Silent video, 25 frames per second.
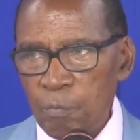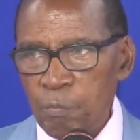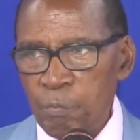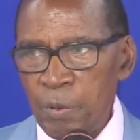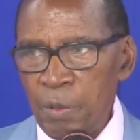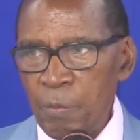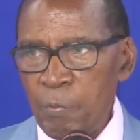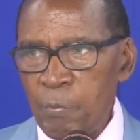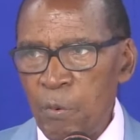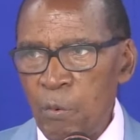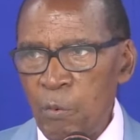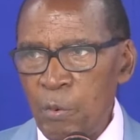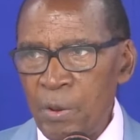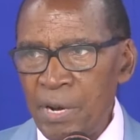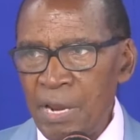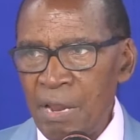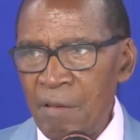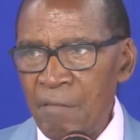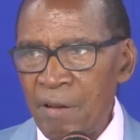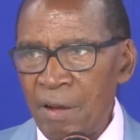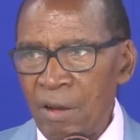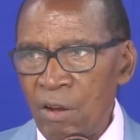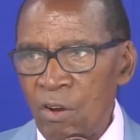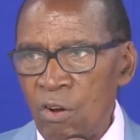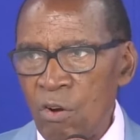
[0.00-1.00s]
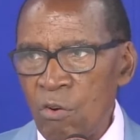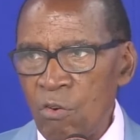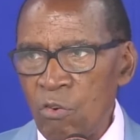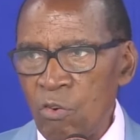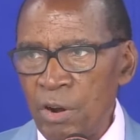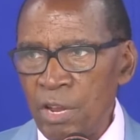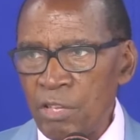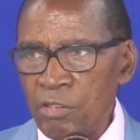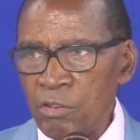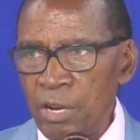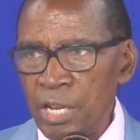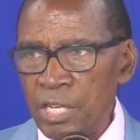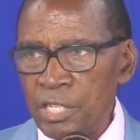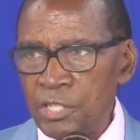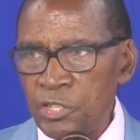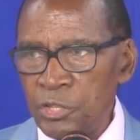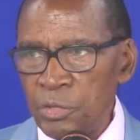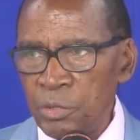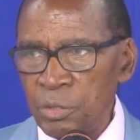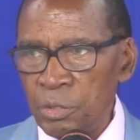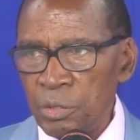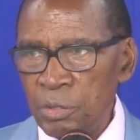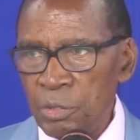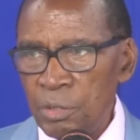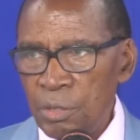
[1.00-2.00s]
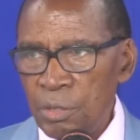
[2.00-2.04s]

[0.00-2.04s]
People will never congratulate you.